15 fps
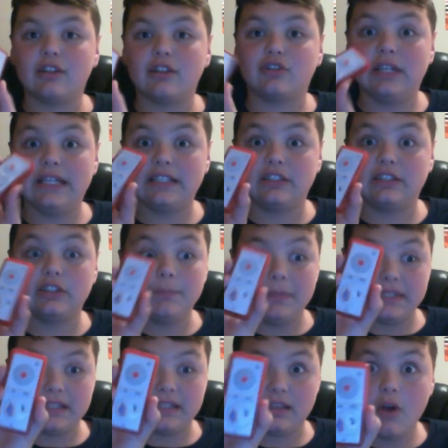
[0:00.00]
try it super
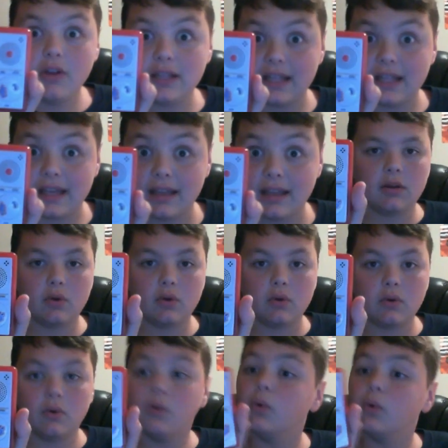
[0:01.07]
slowly.
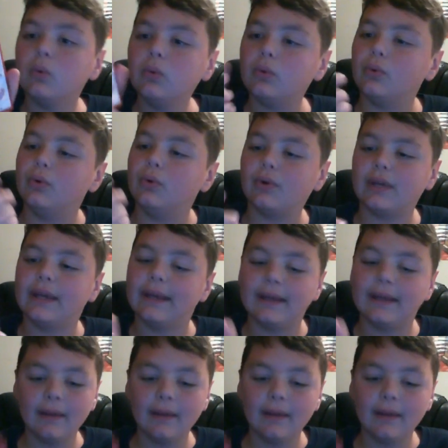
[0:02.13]
Ooh, okay.